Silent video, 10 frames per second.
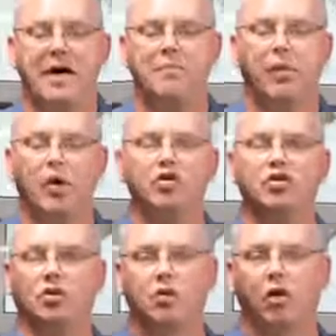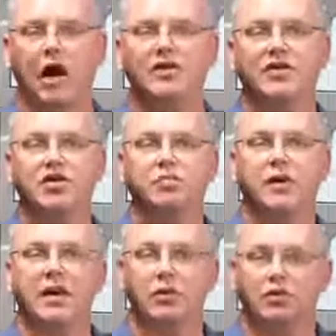a personal crisis,
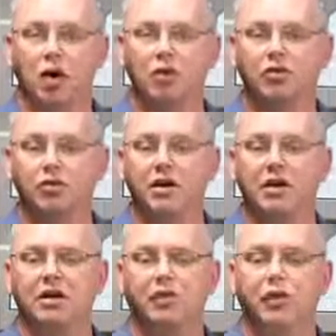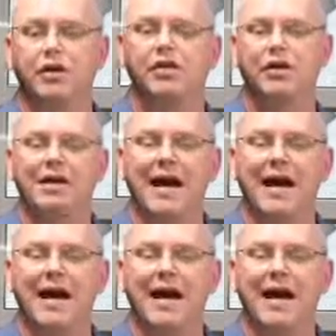but he was also dealing with